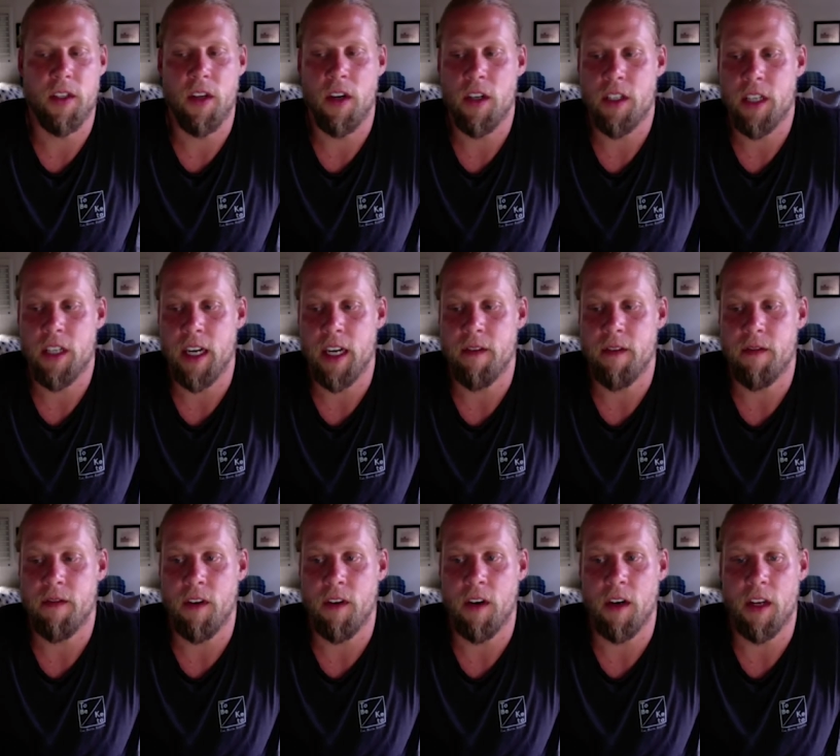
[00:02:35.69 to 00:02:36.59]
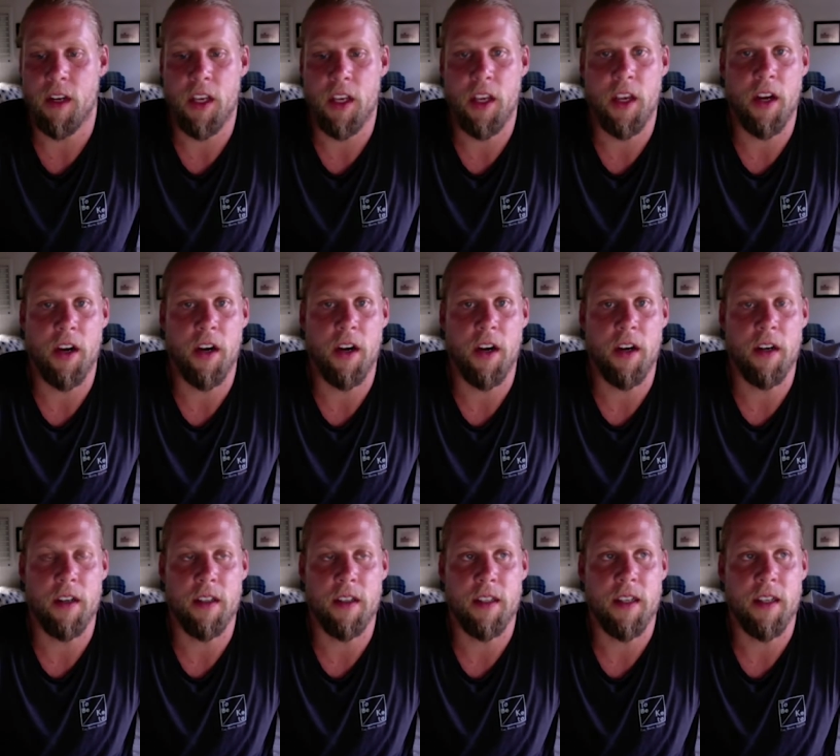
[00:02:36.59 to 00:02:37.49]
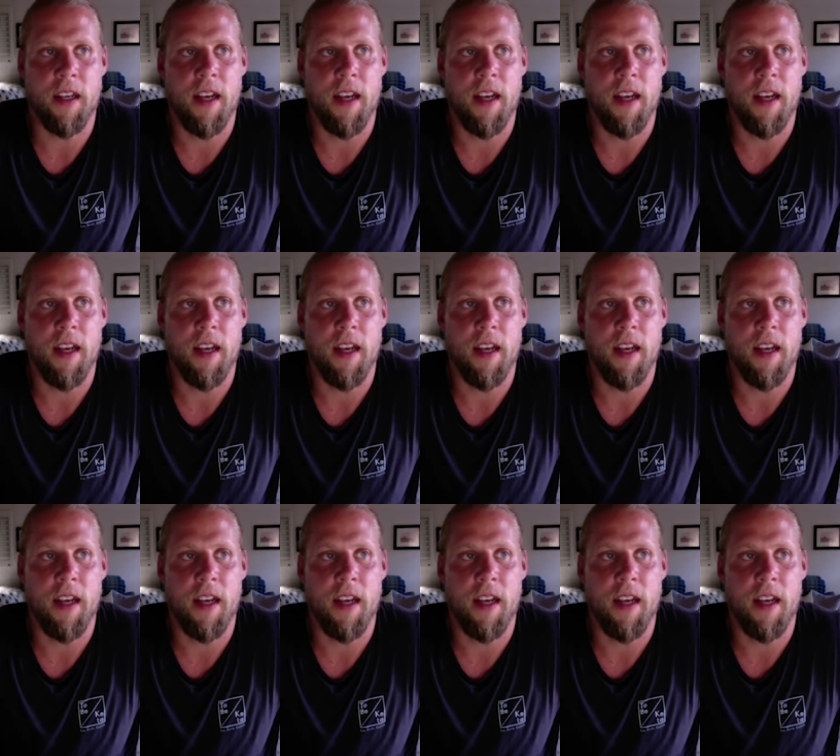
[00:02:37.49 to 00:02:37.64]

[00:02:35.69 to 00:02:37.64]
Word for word: searching for cures